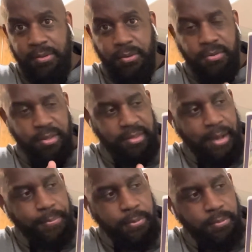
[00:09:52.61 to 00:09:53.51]
So
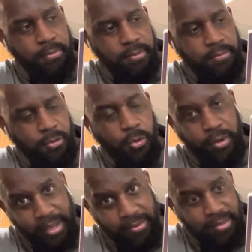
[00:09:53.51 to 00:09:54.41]

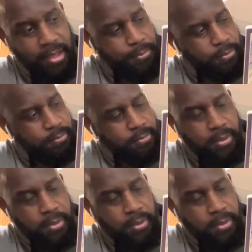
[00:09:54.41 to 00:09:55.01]
they sampled